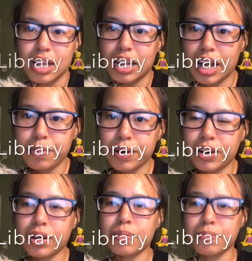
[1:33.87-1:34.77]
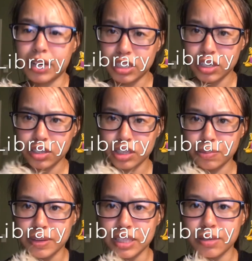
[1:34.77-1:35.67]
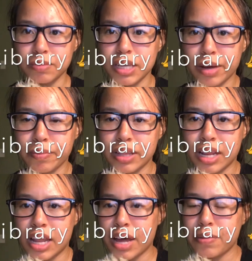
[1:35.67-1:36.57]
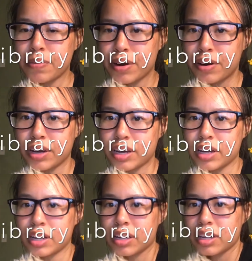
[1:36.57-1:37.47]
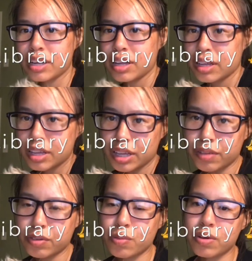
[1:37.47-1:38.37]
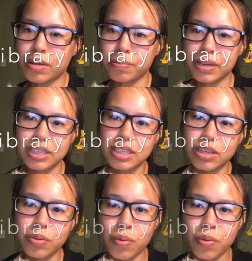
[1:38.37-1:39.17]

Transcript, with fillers: Library. Make sure you spend some time in the library if you want peace and